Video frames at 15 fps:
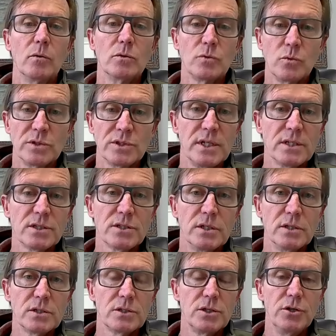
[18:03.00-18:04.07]
there was a
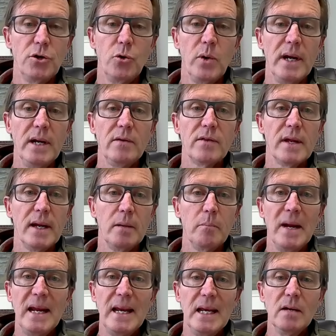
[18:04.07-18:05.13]
resistance to do anything
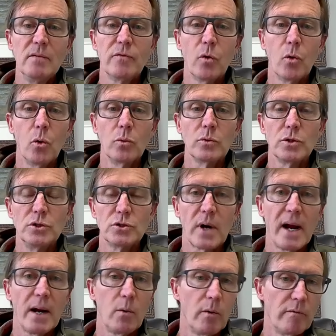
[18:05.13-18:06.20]
meaningful to
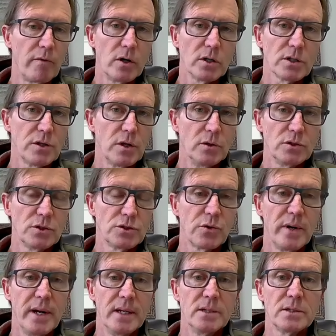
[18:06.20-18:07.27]
try to reverse those
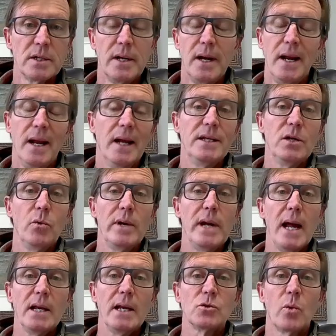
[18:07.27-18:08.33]
trends until we
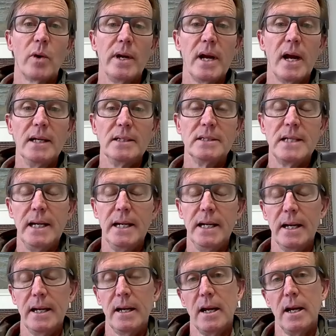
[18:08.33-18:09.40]
got to
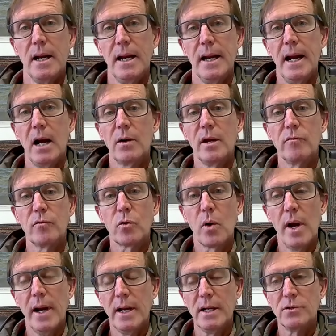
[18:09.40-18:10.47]
2019. And I'll give
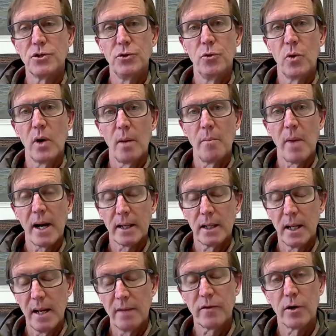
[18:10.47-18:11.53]
credit to Mike
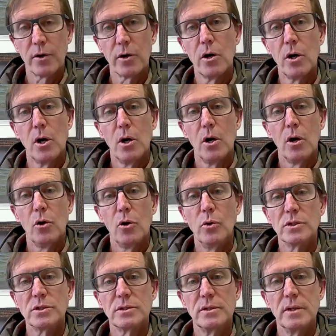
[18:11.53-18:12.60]
Leffler, who
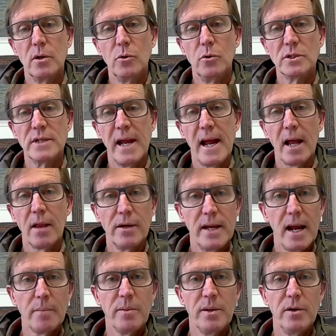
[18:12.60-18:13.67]
is now the
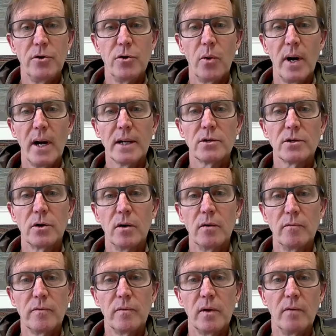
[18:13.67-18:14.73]
deputy director
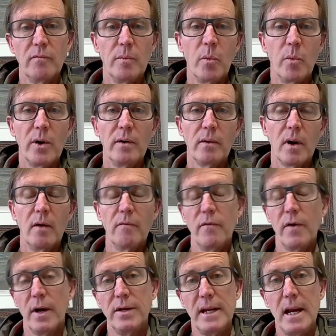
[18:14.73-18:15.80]
of
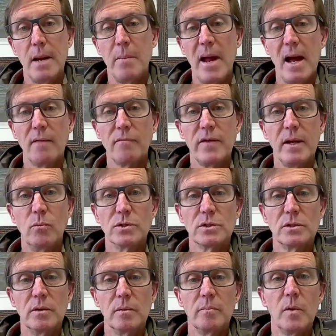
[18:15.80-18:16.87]
DMF. He
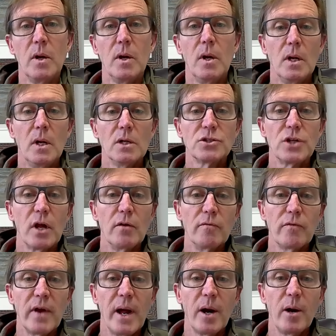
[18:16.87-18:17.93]
was the
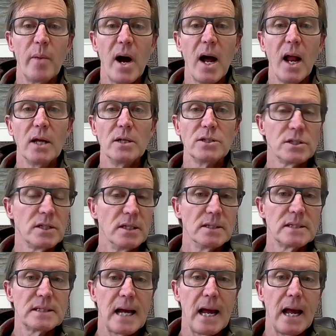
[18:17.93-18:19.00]
southern flounder biologist at
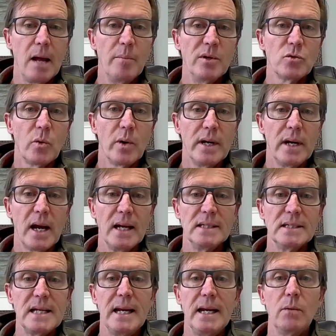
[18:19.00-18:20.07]
the time in
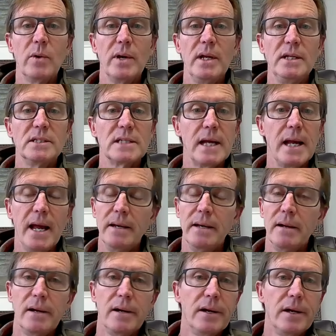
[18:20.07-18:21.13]
2019 when he
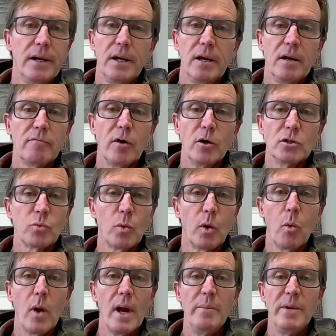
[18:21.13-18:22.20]
said, "Folks,
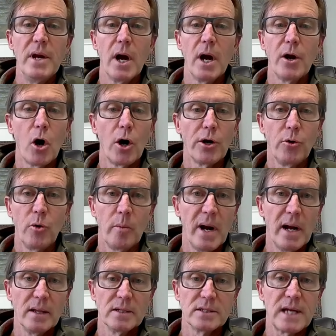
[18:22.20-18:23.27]
we're way beyond arguing
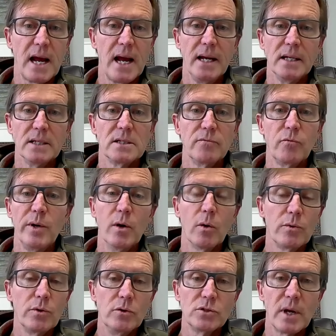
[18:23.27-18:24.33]
about the science. If we
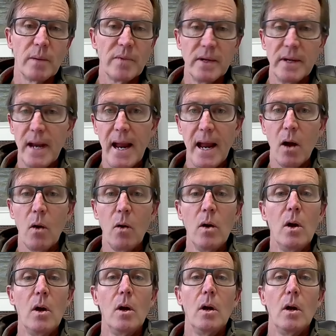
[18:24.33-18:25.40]
don't do something
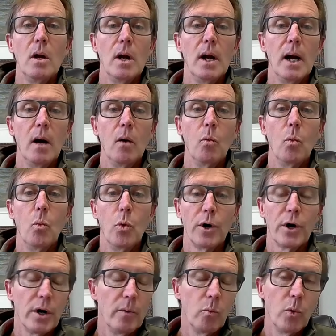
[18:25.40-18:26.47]
now,
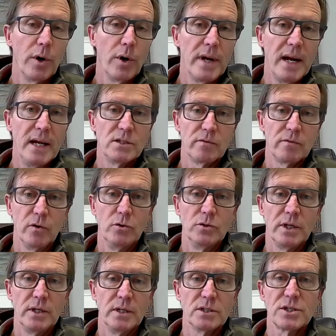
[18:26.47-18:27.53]
we're in danger of
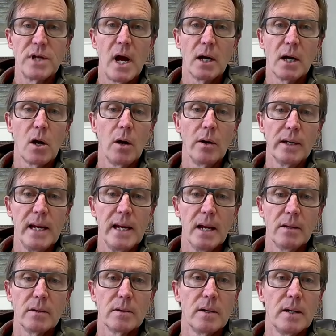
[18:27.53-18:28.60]
losing this stock
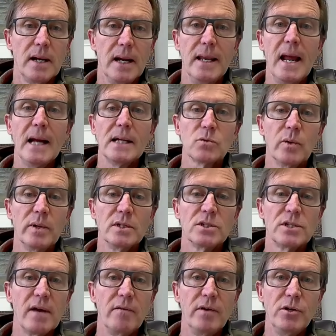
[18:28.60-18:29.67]
altogether." And that's when the
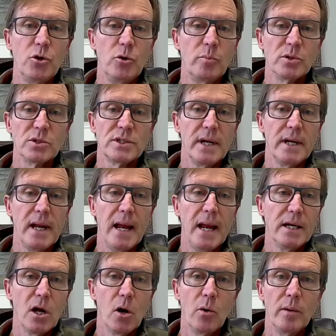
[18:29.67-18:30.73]
72%
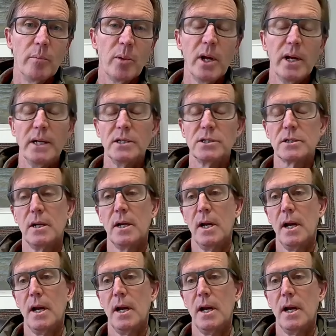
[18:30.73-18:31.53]
had to go into place.